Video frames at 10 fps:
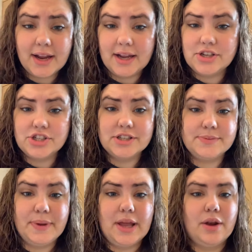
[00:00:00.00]
It's
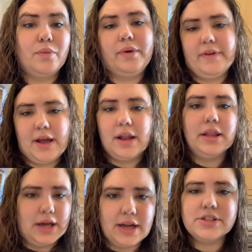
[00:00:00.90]
just been, we've had a
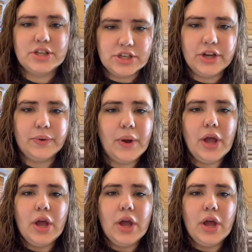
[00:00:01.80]
lot to do.